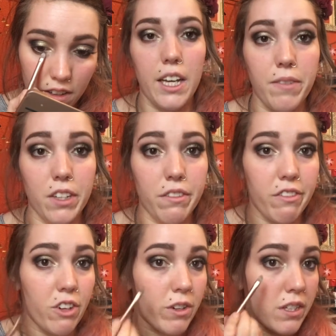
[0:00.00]
I'm gonna
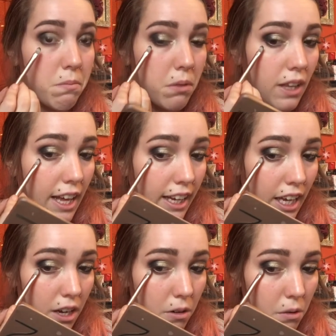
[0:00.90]
focus
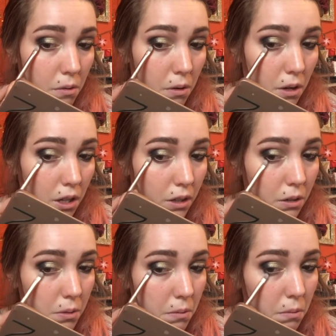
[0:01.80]
Blackout a
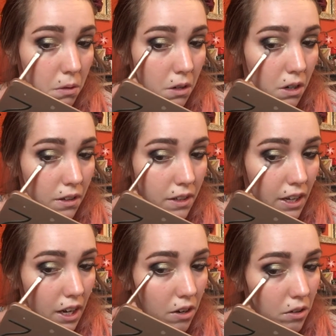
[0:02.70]
little bit more on
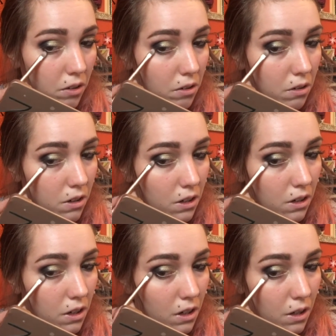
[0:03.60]
the outer corner,